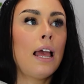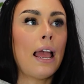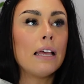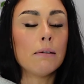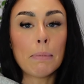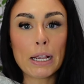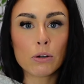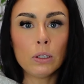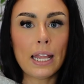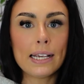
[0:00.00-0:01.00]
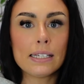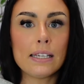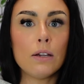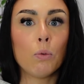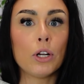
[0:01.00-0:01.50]
and the Micro
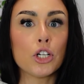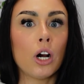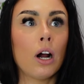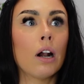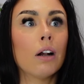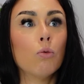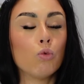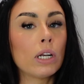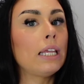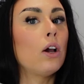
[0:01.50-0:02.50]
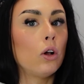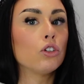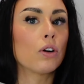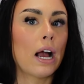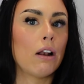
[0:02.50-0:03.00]
Legacy, which are really
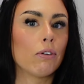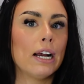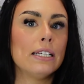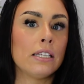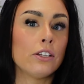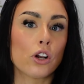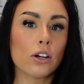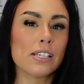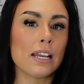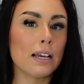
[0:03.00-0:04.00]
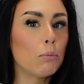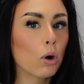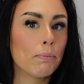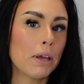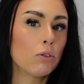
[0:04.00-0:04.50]
ultra high rise, these are sitting
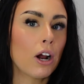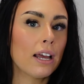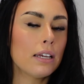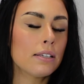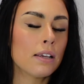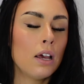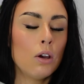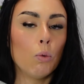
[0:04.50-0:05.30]
more mid rise,